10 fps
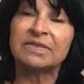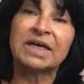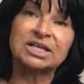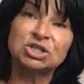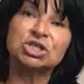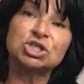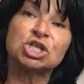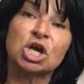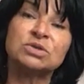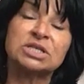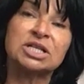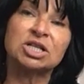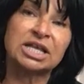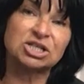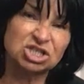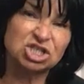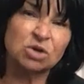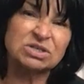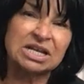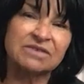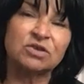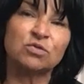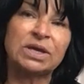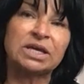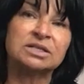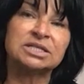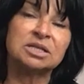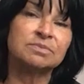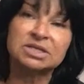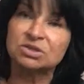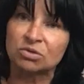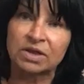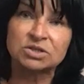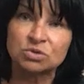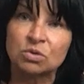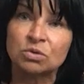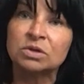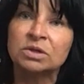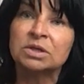and that just shows a level of weakness in the muscle. That's all.